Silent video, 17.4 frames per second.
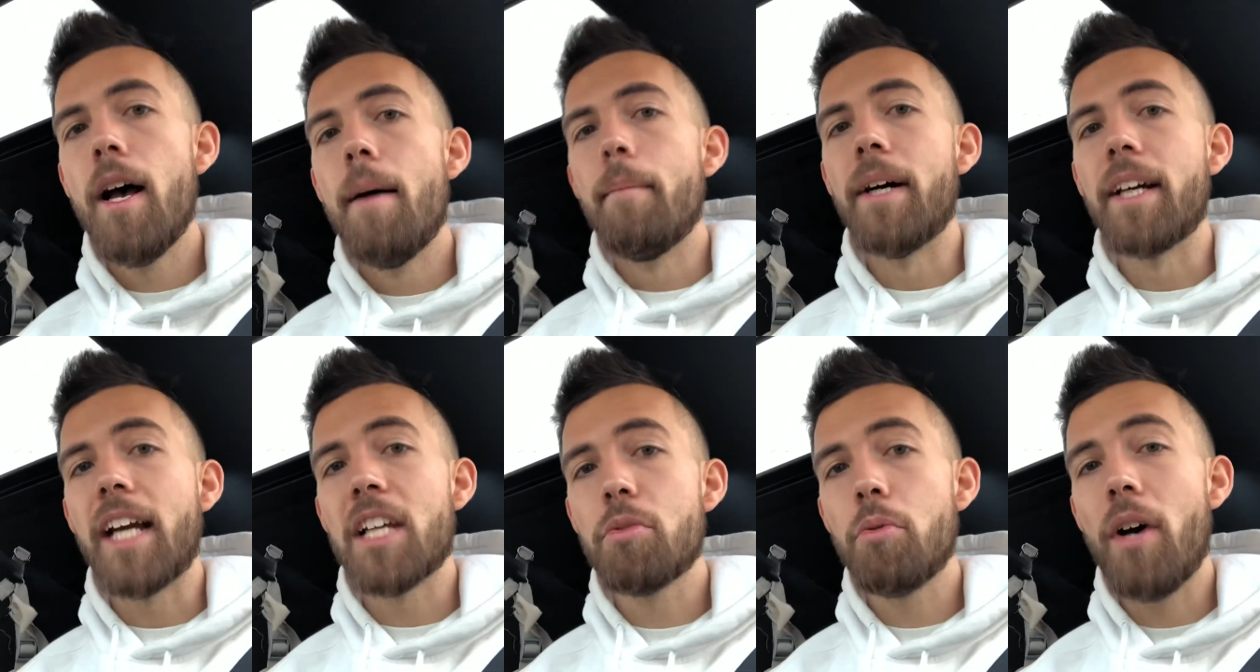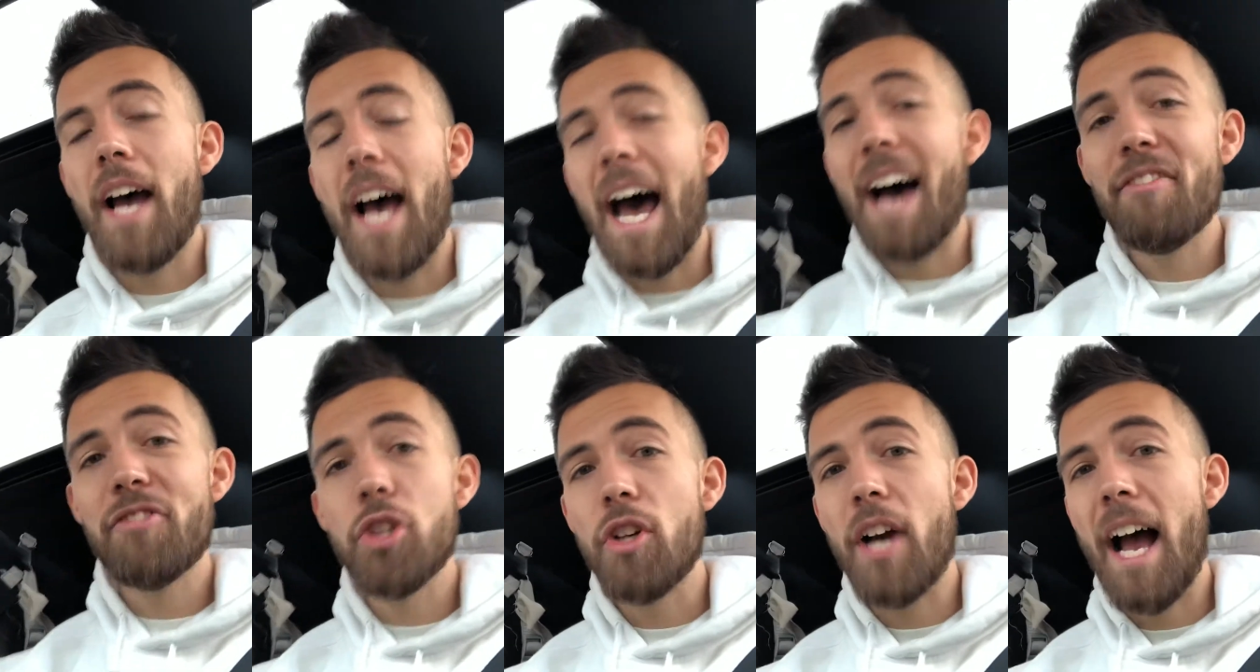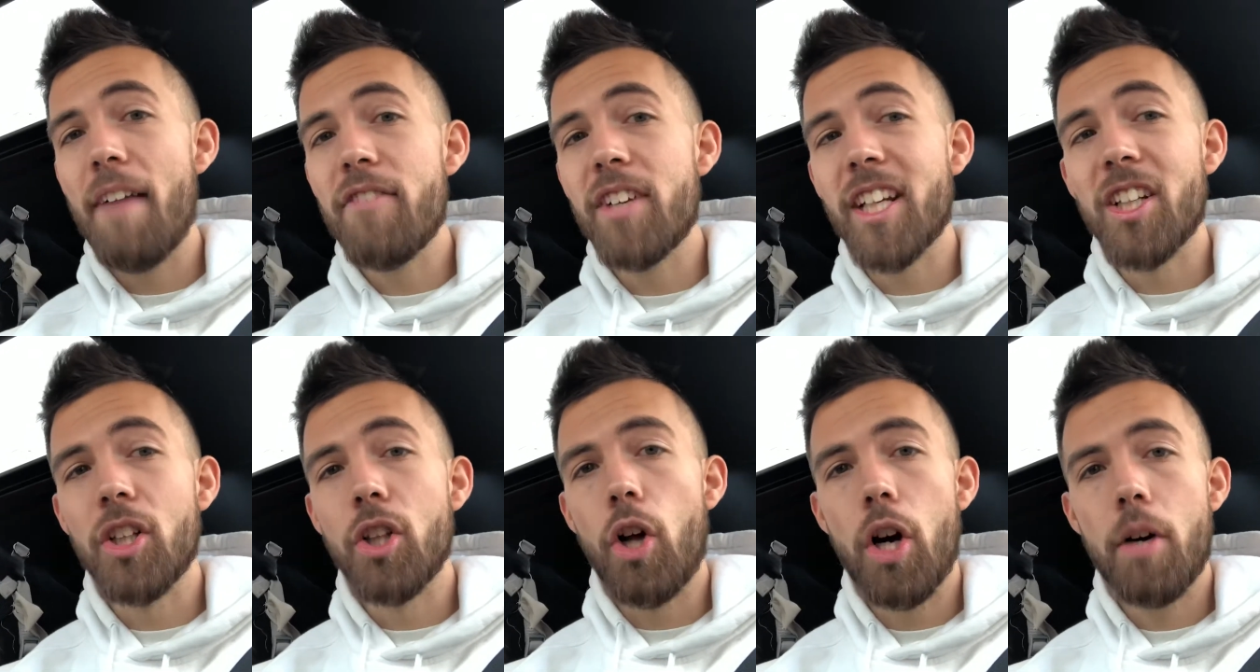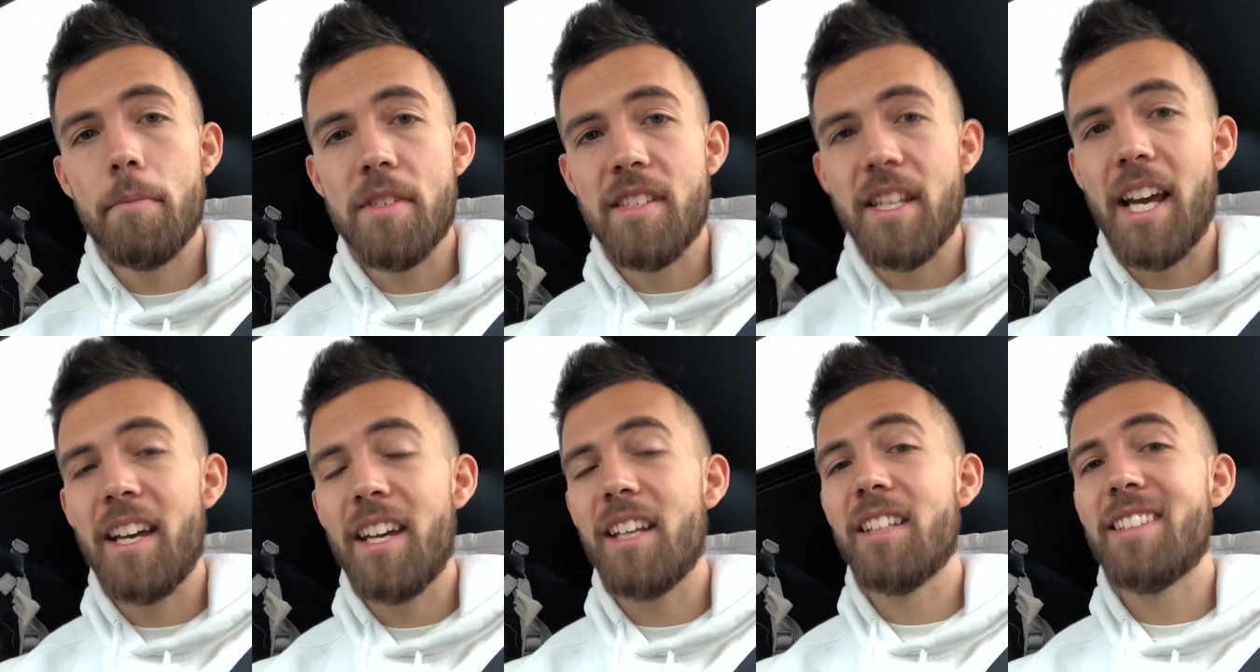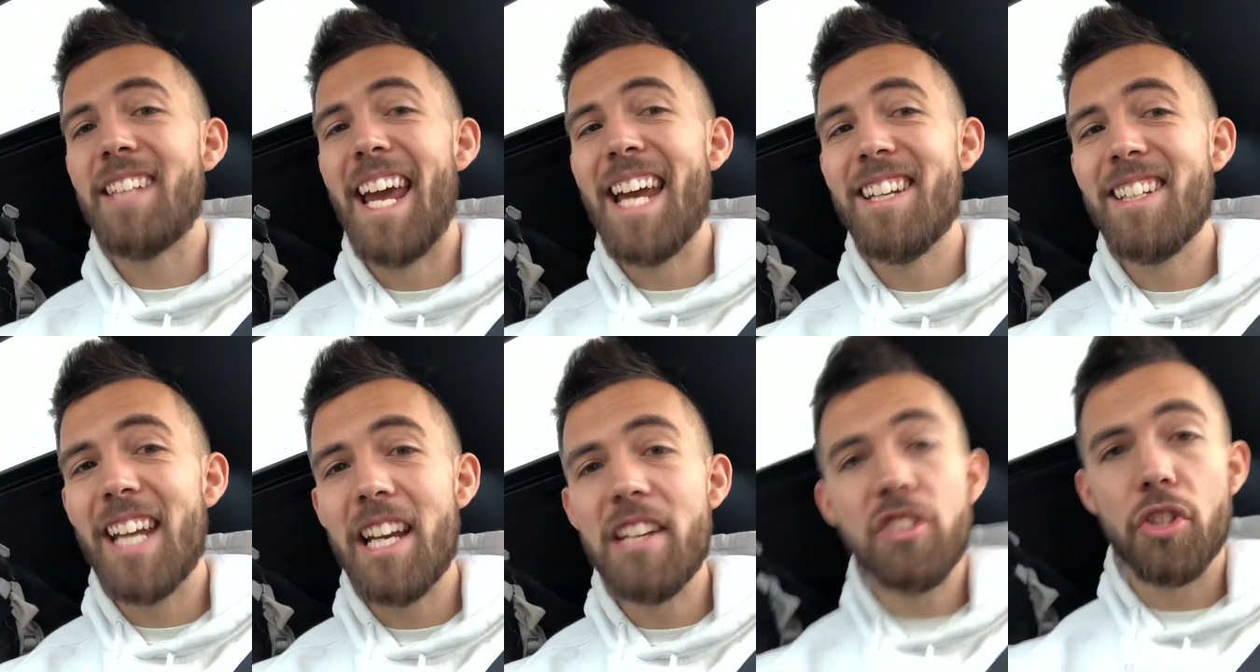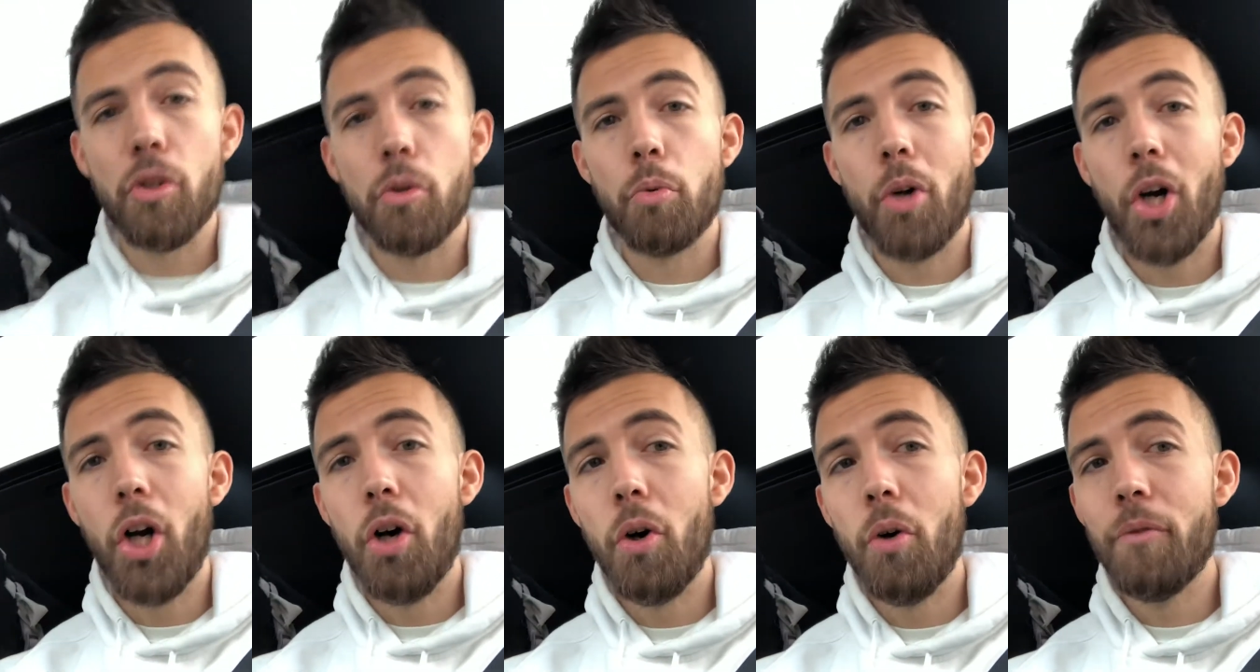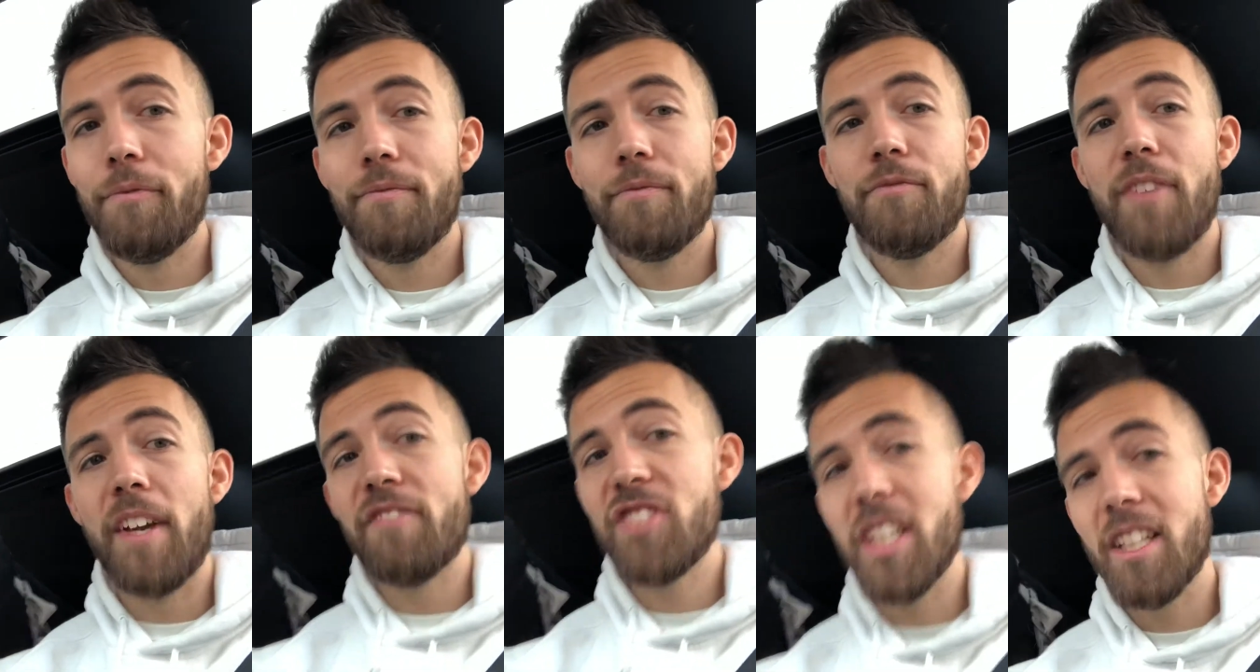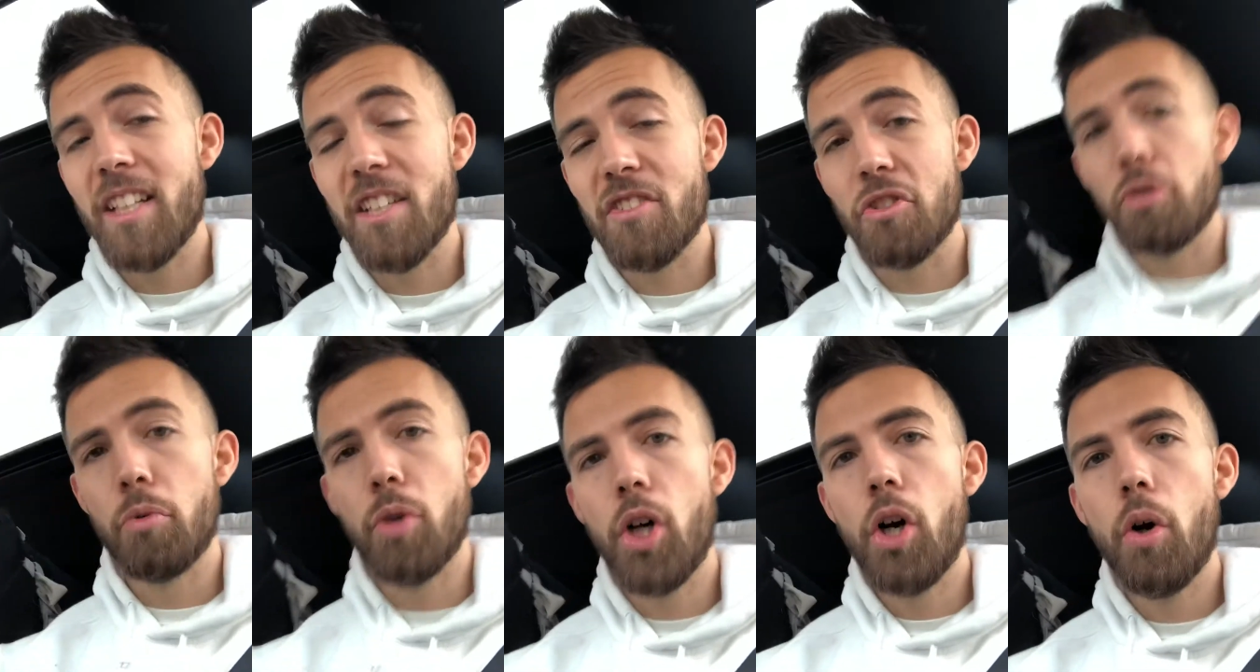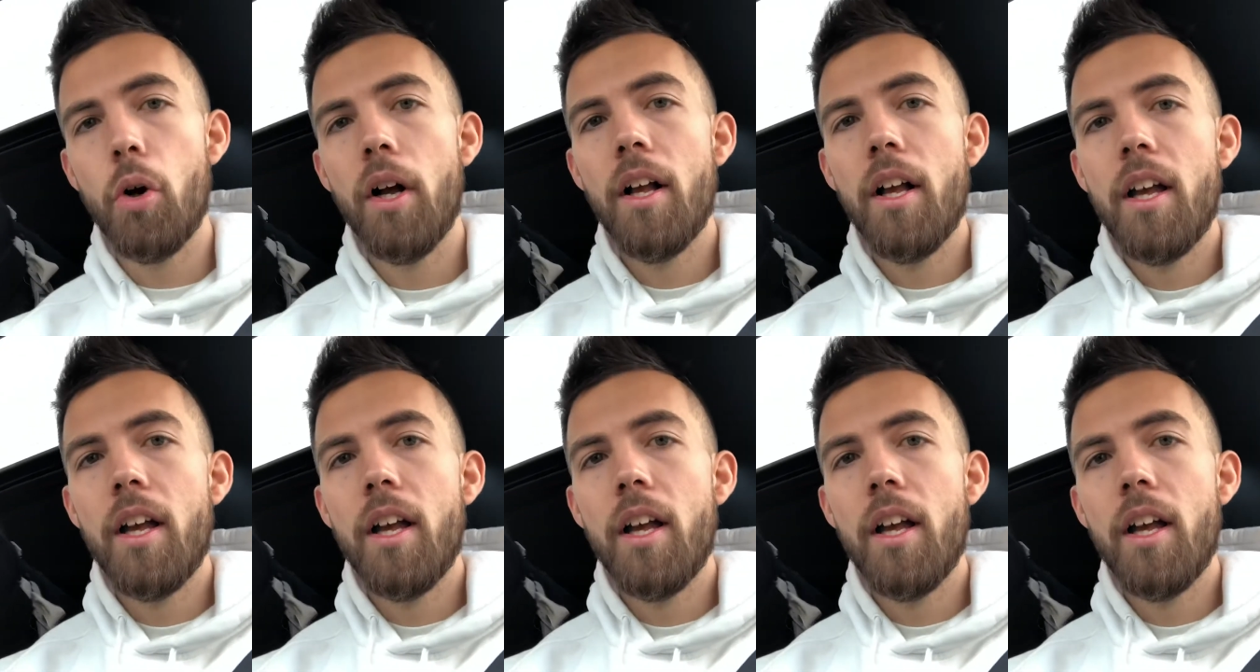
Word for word: But guess what? After having an alarm set 10 days in a row, 15 days in a row,